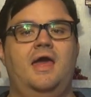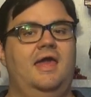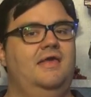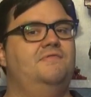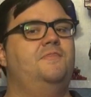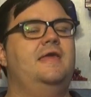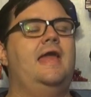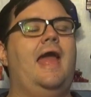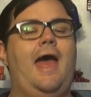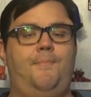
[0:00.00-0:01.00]
is
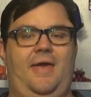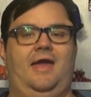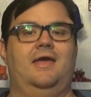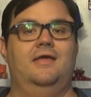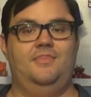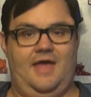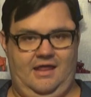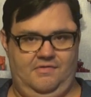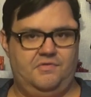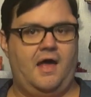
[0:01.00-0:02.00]
the epic that
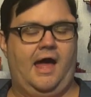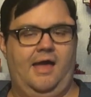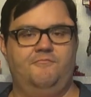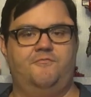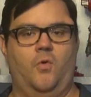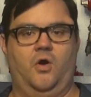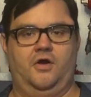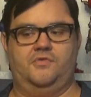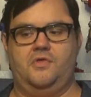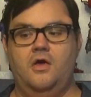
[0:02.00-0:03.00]
is Time
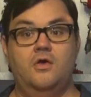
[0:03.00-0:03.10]
Force.